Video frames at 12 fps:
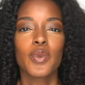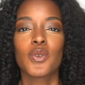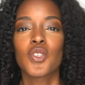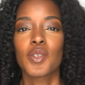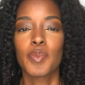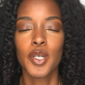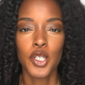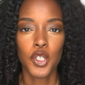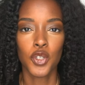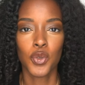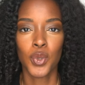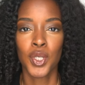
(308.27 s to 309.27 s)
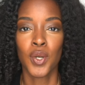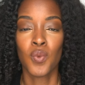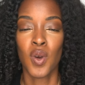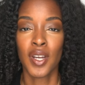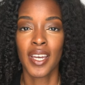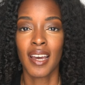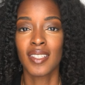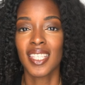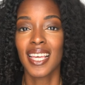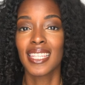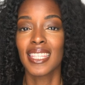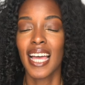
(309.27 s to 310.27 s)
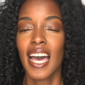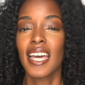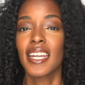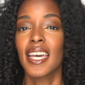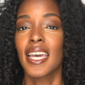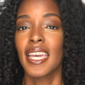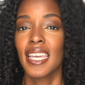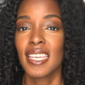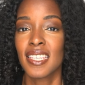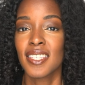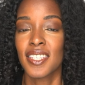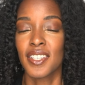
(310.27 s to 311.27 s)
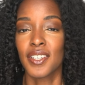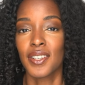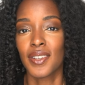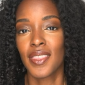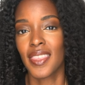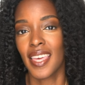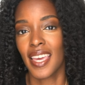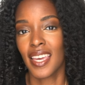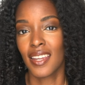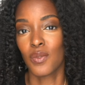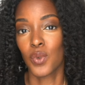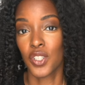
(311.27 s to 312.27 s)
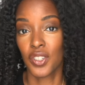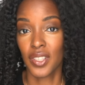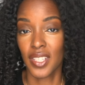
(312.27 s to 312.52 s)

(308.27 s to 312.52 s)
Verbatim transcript: you to push through your workouts a lot easier than when you're